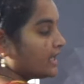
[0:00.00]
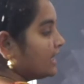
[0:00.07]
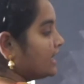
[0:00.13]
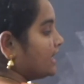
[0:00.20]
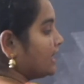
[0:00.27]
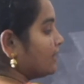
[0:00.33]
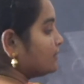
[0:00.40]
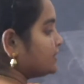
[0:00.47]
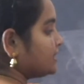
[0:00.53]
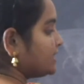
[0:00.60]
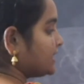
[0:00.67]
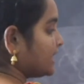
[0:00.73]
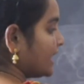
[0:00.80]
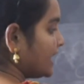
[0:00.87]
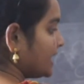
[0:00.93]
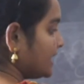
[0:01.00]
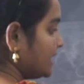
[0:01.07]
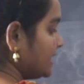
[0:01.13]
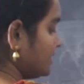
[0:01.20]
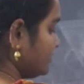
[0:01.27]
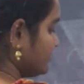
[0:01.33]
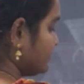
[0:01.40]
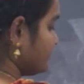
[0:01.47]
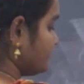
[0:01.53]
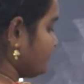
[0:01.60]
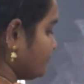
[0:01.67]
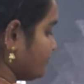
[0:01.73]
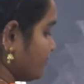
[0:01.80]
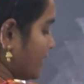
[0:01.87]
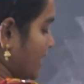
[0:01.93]
Now 10
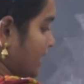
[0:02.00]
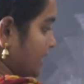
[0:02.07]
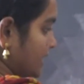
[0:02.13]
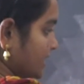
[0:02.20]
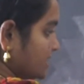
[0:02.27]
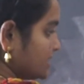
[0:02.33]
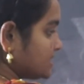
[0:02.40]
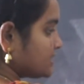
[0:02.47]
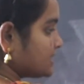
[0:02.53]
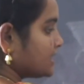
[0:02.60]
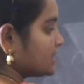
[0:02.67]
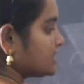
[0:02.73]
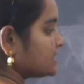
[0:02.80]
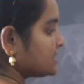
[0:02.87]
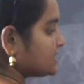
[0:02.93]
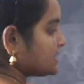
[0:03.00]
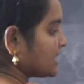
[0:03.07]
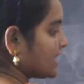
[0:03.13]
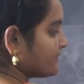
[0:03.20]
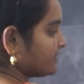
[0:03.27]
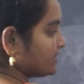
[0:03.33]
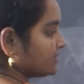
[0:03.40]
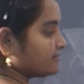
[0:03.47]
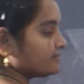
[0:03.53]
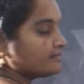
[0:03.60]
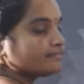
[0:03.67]
minus 7.